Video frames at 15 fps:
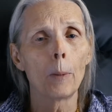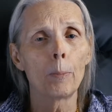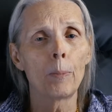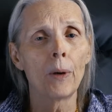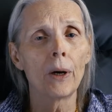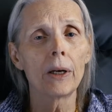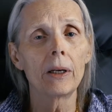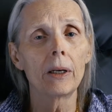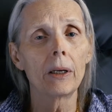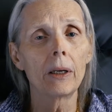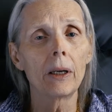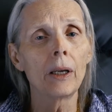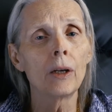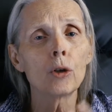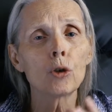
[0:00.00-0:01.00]
But
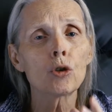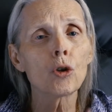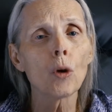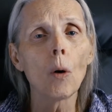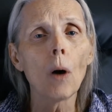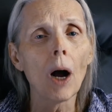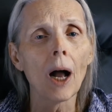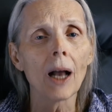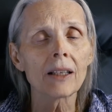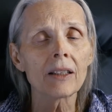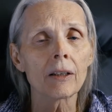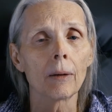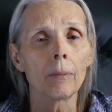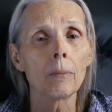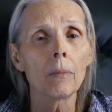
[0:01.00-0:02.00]
it is so
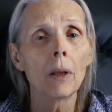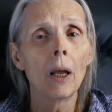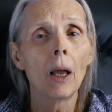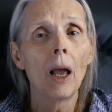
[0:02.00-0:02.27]
awesome,